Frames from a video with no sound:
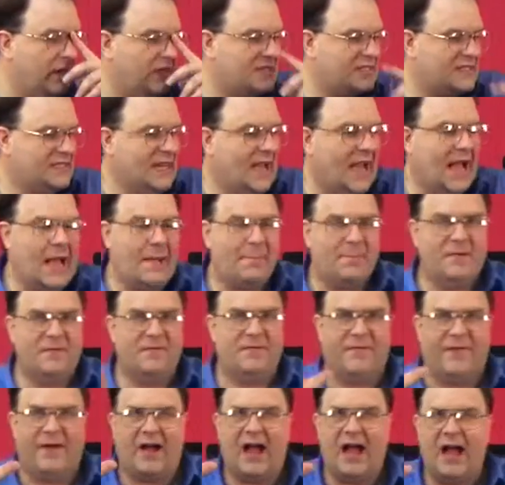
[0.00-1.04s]
to stop in
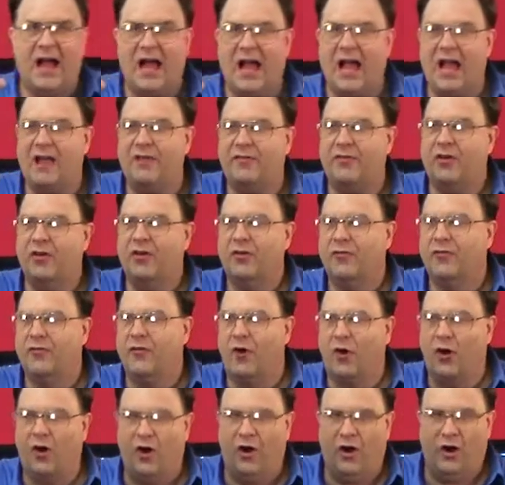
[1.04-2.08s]
five,
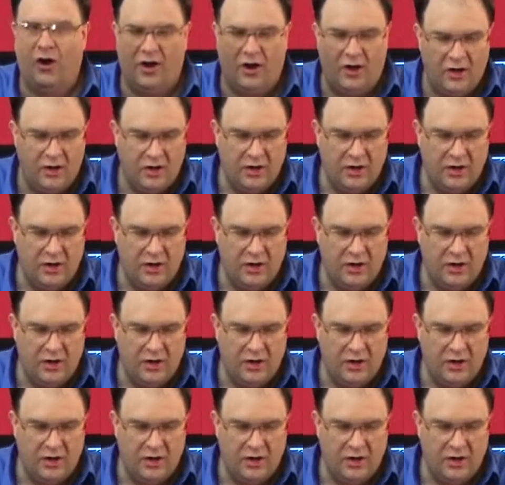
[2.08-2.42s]
four,